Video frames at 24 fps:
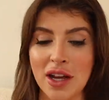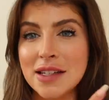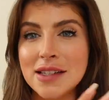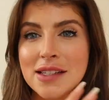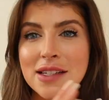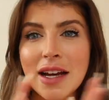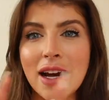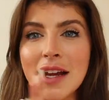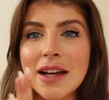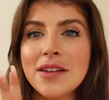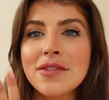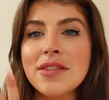It's
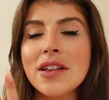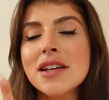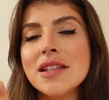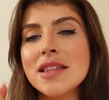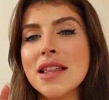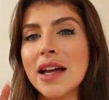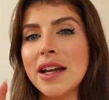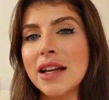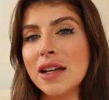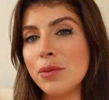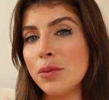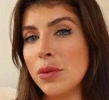kind of like
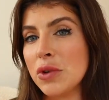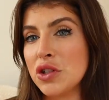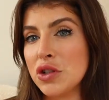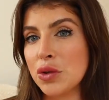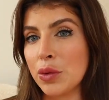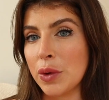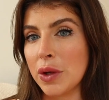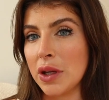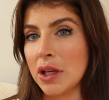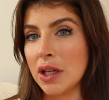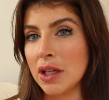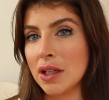that in
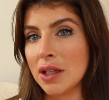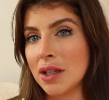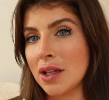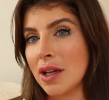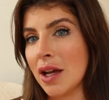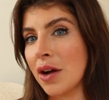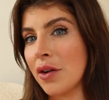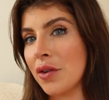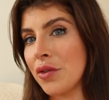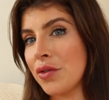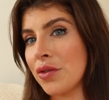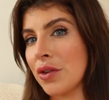between
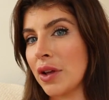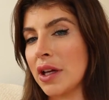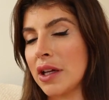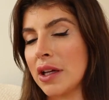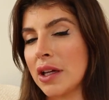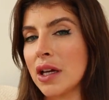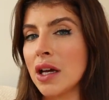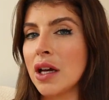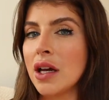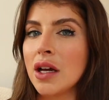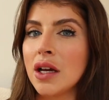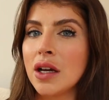of
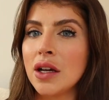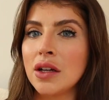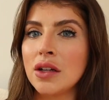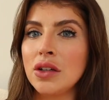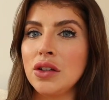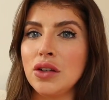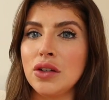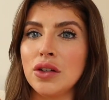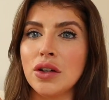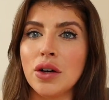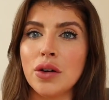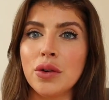like
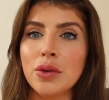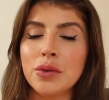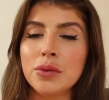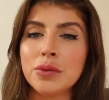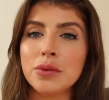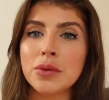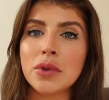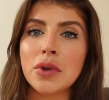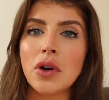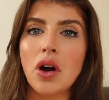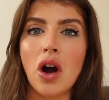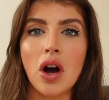you know,
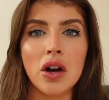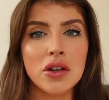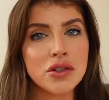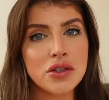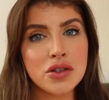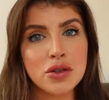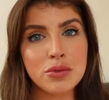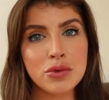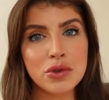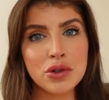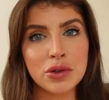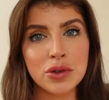
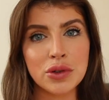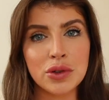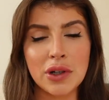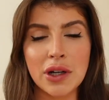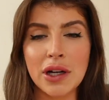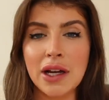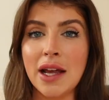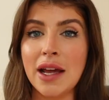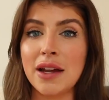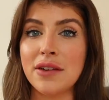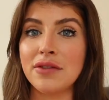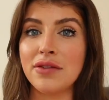costume
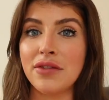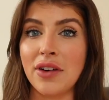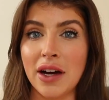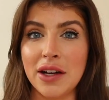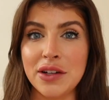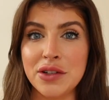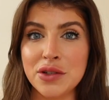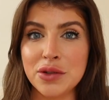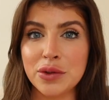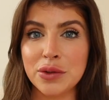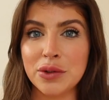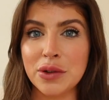jewelry and
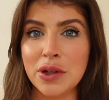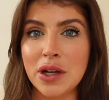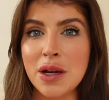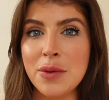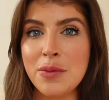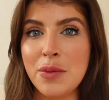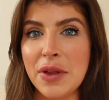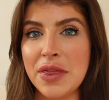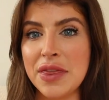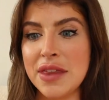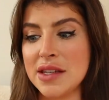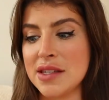fine
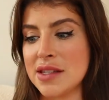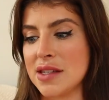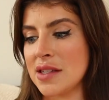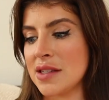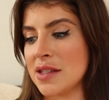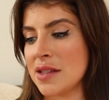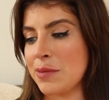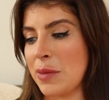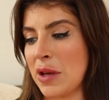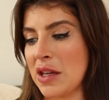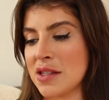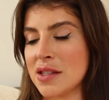jewelry, but this
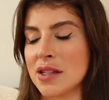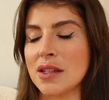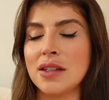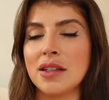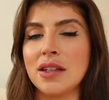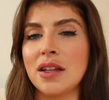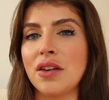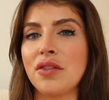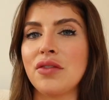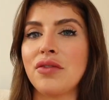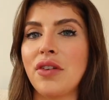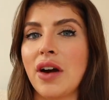is basically
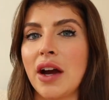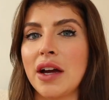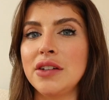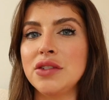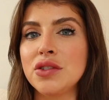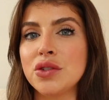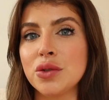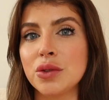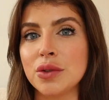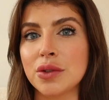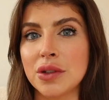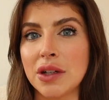like fine
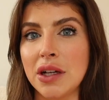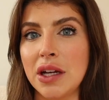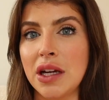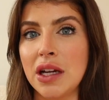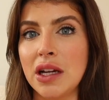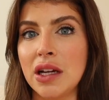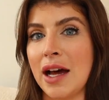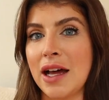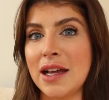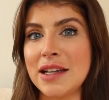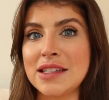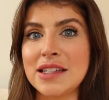
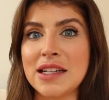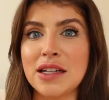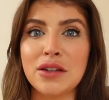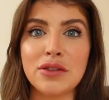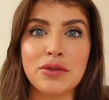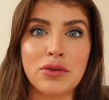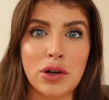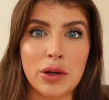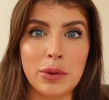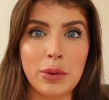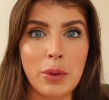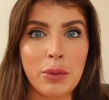jewelry at an
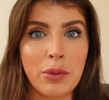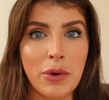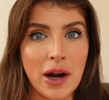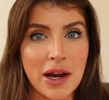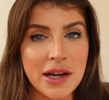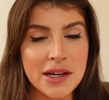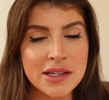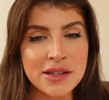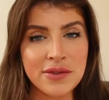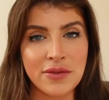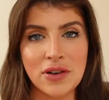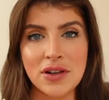affordable
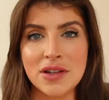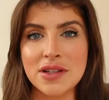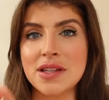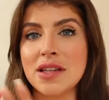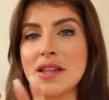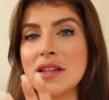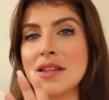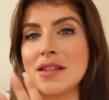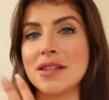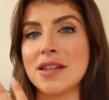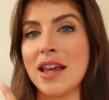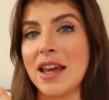price
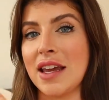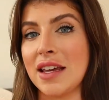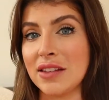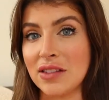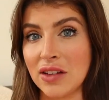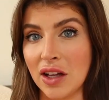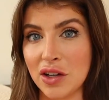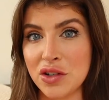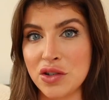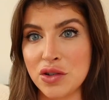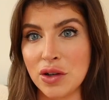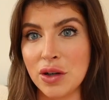versus a
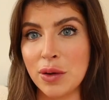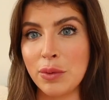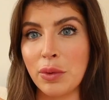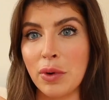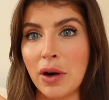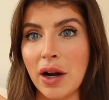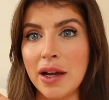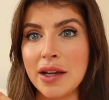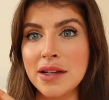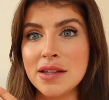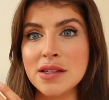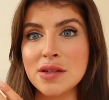luxury
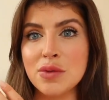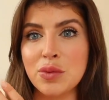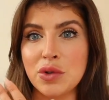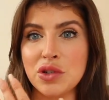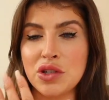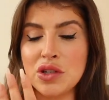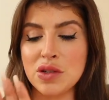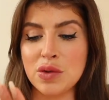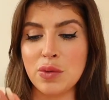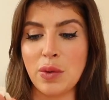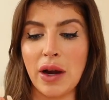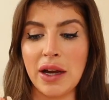price,
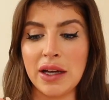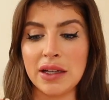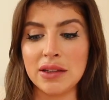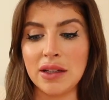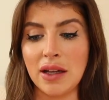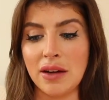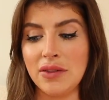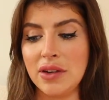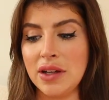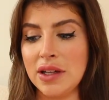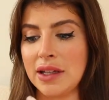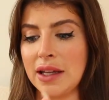which is why I
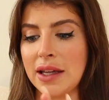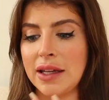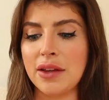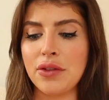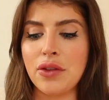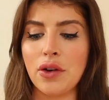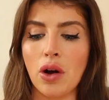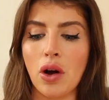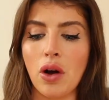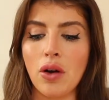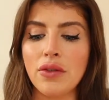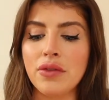love it. Like
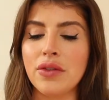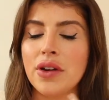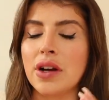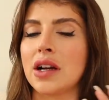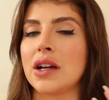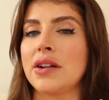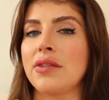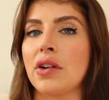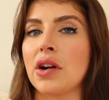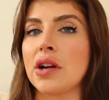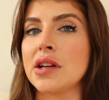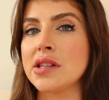they're all
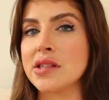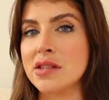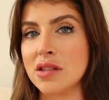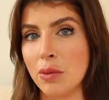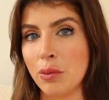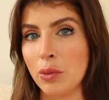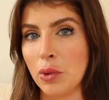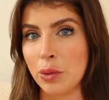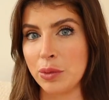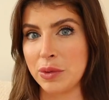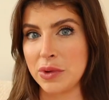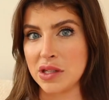very, very
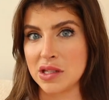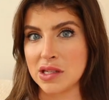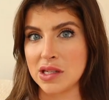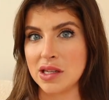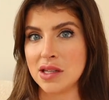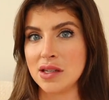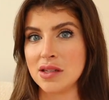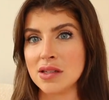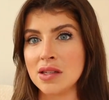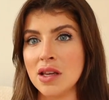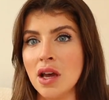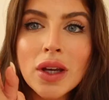simple
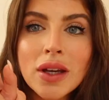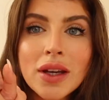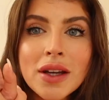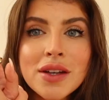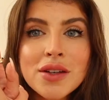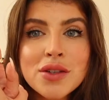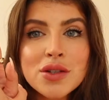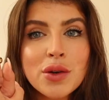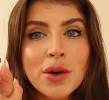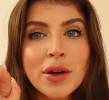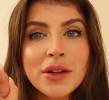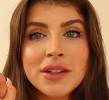pieces.
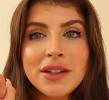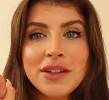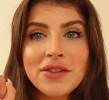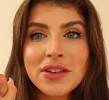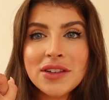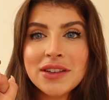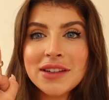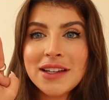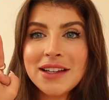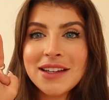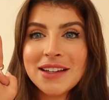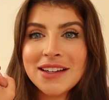So I'll leave a
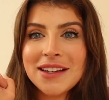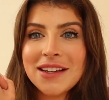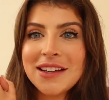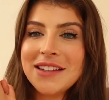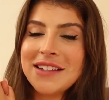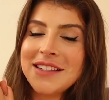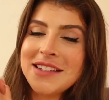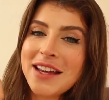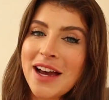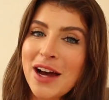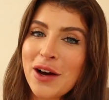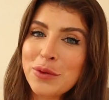
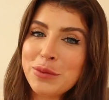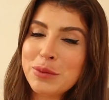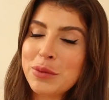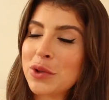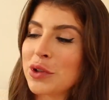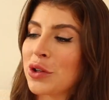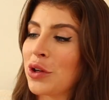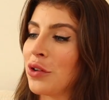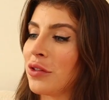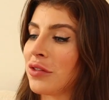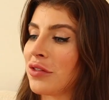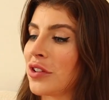link down
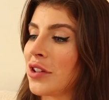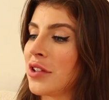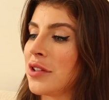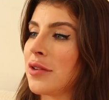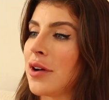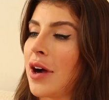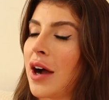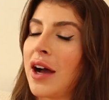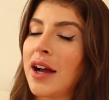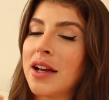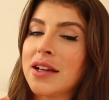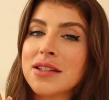below for you
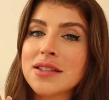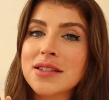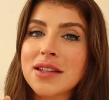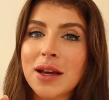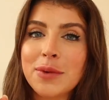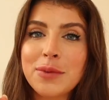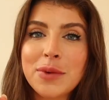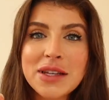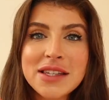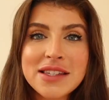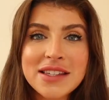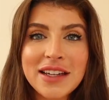guys.
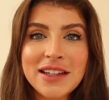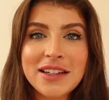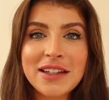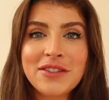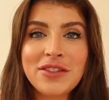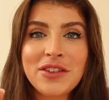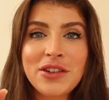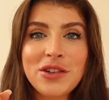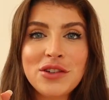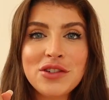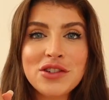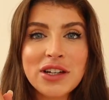I'm excited
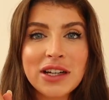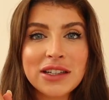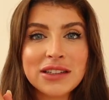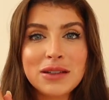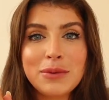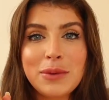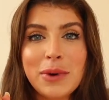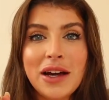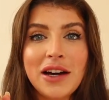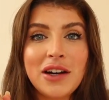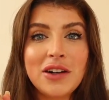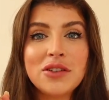for you to check
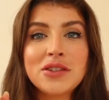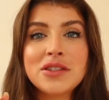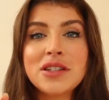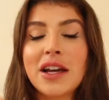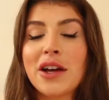them out.